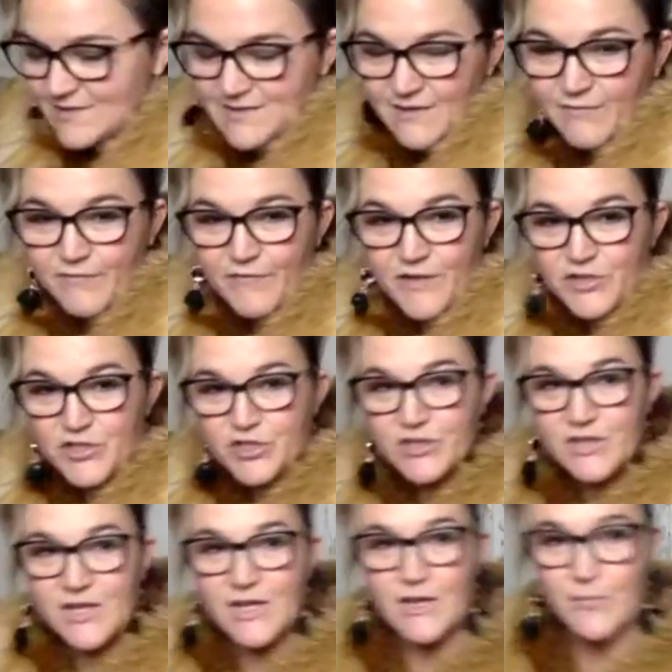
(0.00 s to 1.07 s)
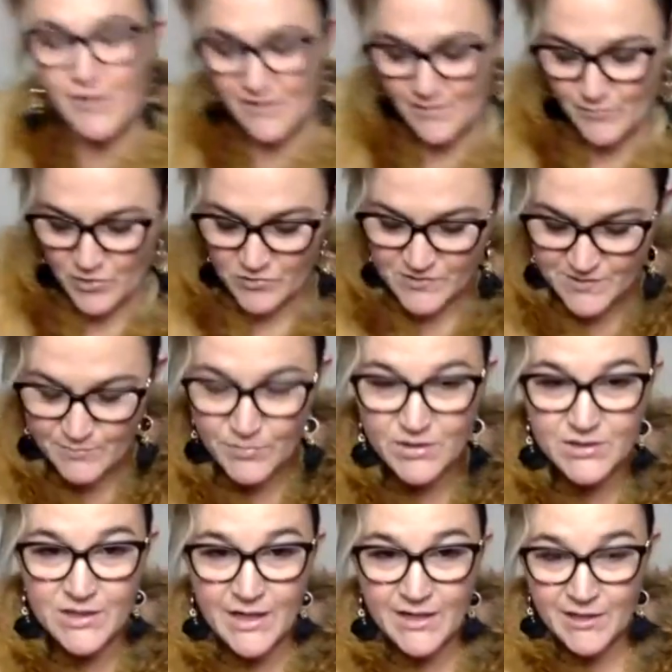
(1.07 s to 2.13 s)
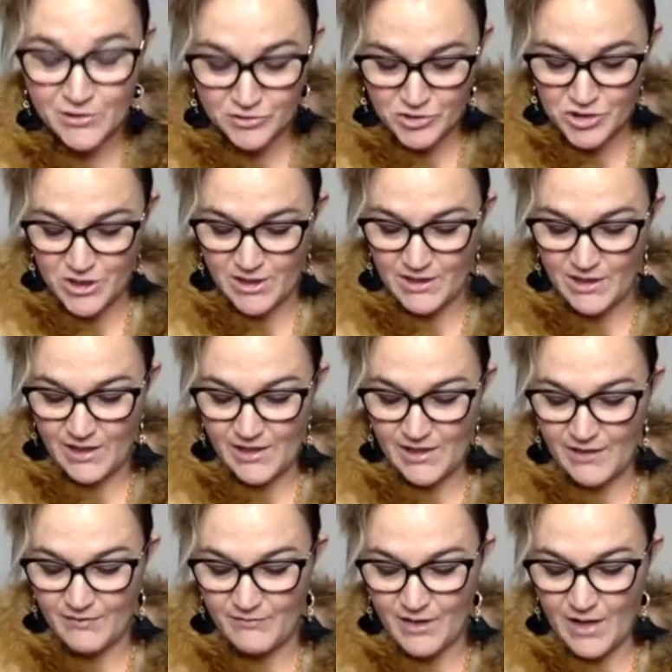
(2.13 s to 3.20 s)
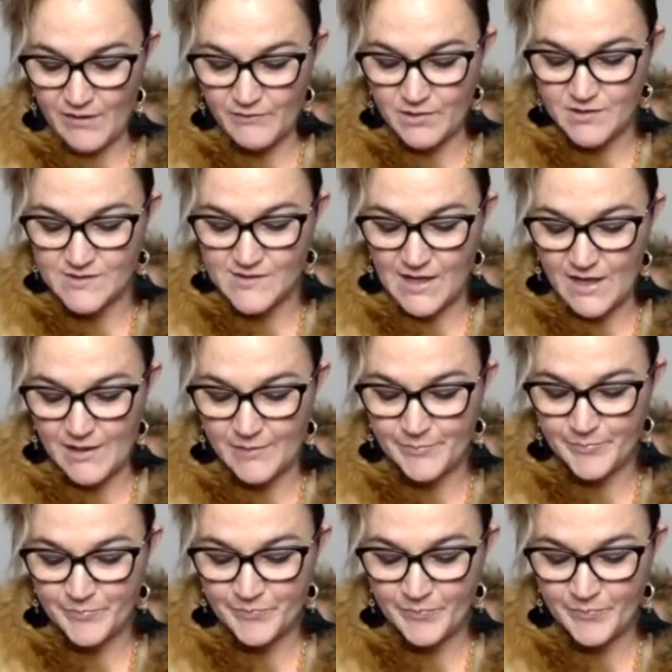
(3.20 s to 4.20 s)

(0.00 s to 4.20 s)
is officially going to be the most millennial shit I have ever said.